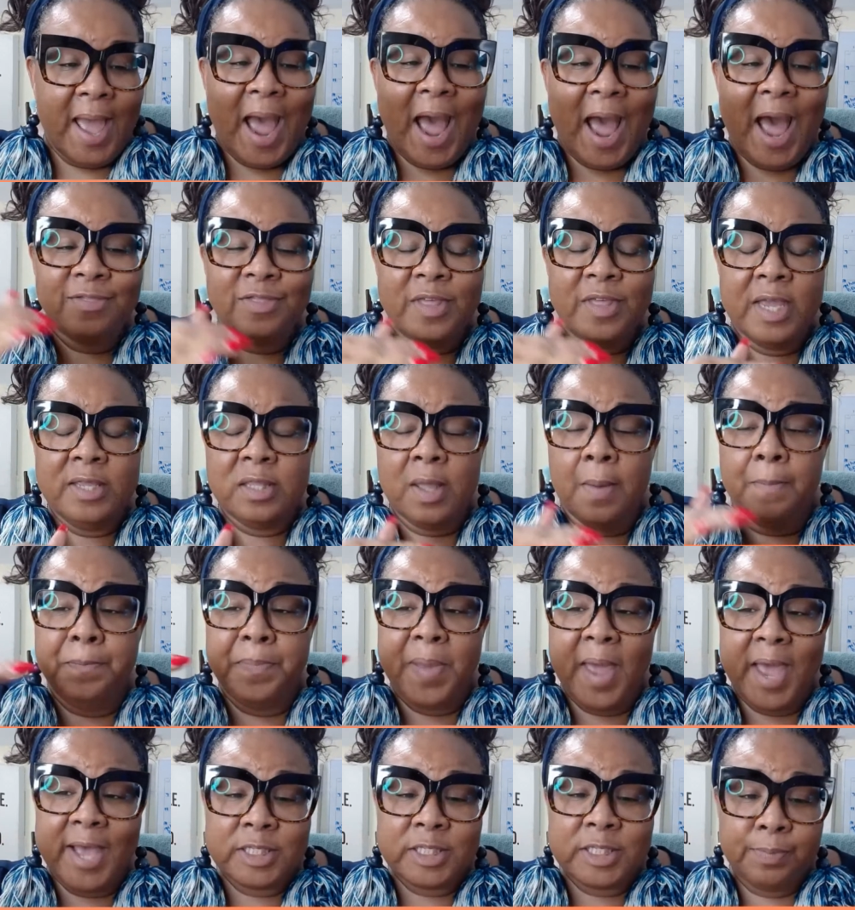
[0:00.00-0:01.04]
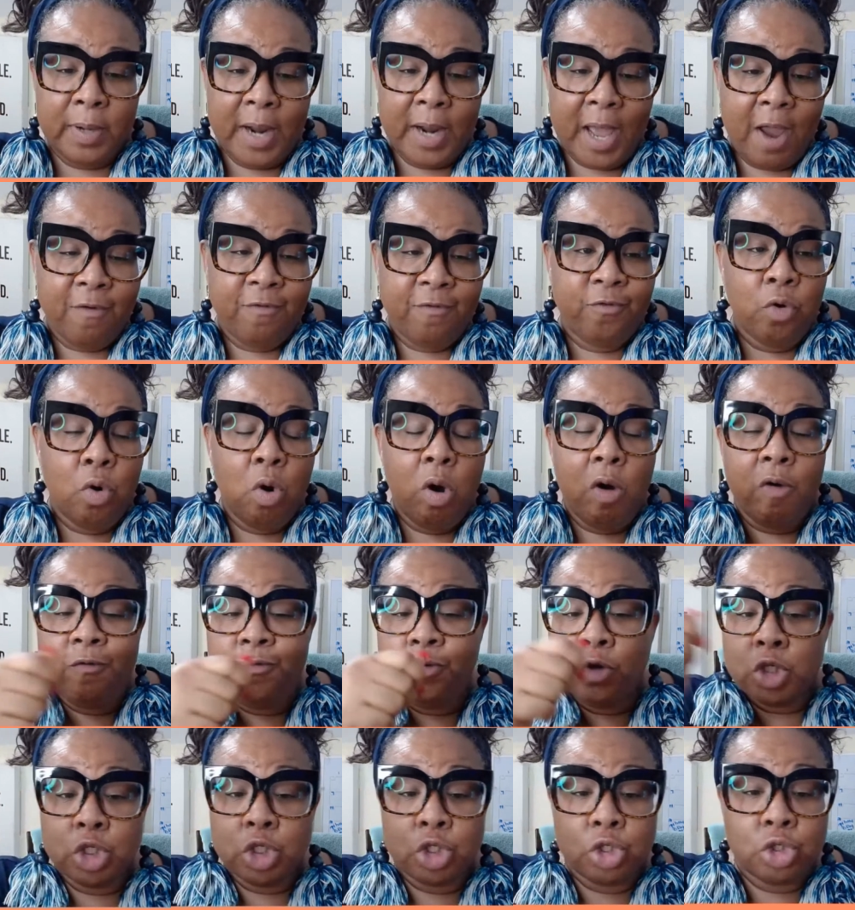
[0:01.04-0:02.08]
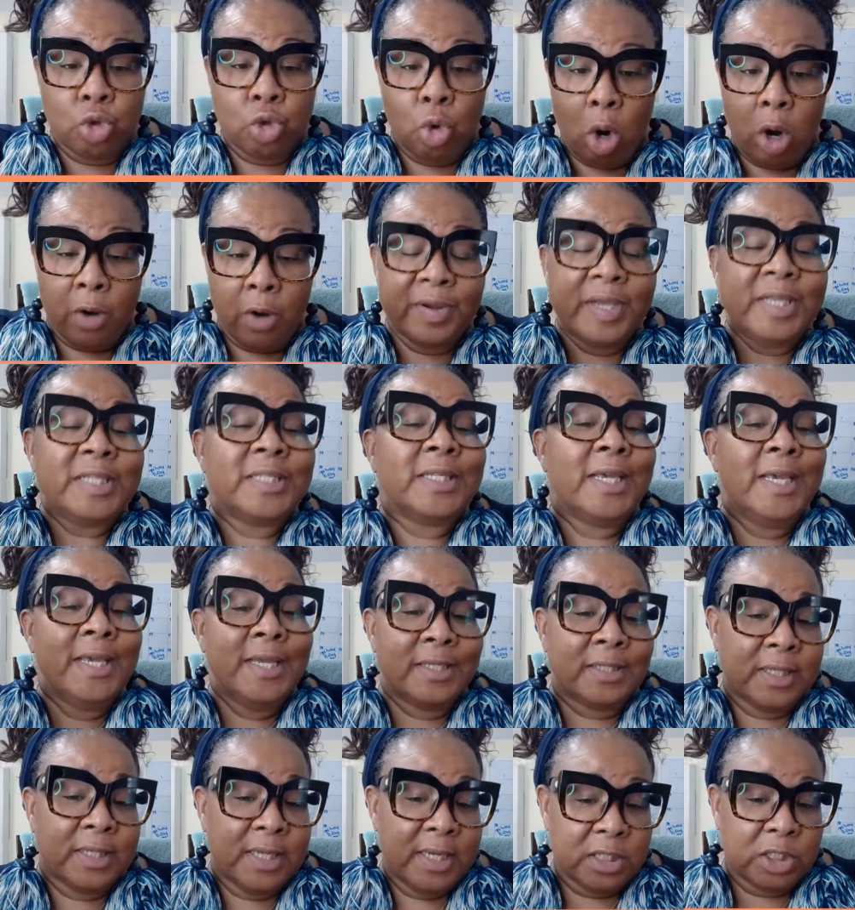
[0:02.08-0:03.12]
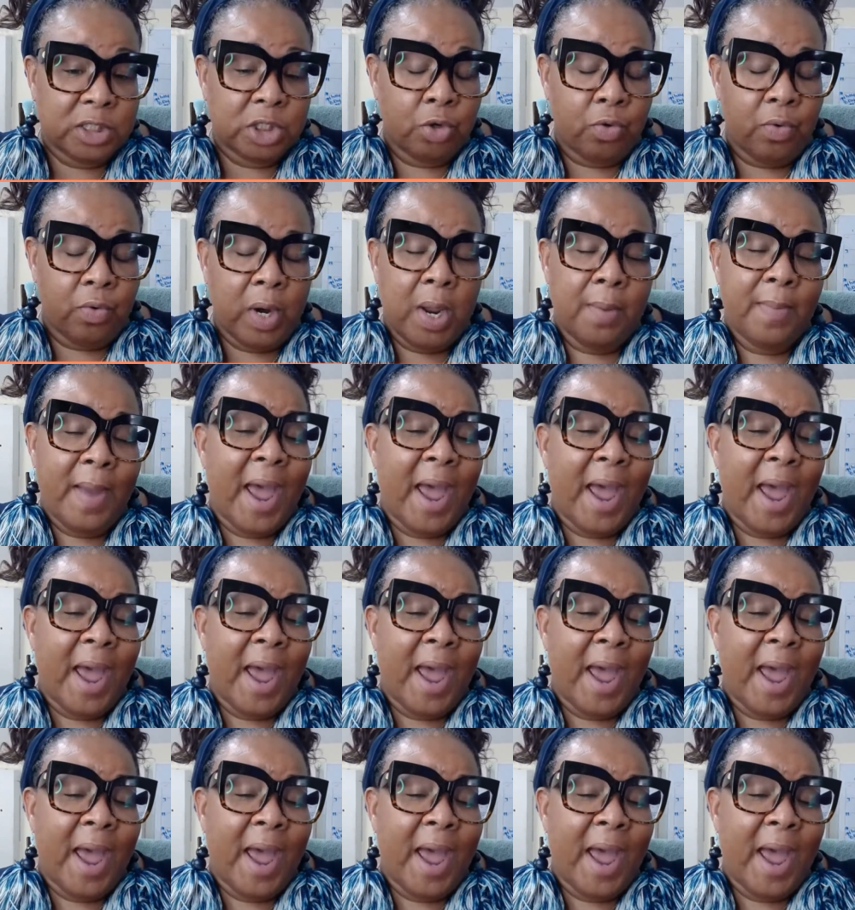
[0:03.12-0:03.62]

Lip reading: I think the best platform for stories is Instagram.